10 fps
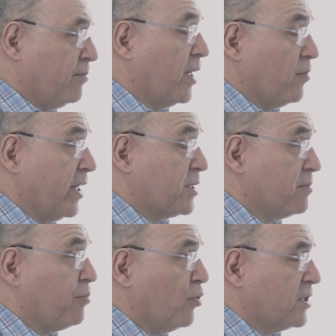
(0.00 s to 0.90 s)
And by the way, it's
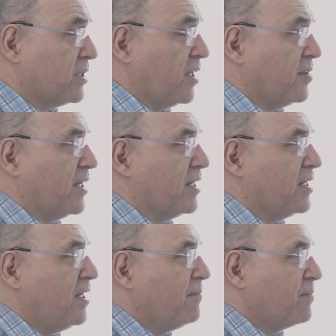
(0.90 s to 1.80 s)
important, I
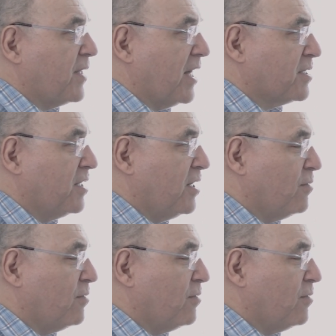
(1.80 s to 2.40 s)
think, that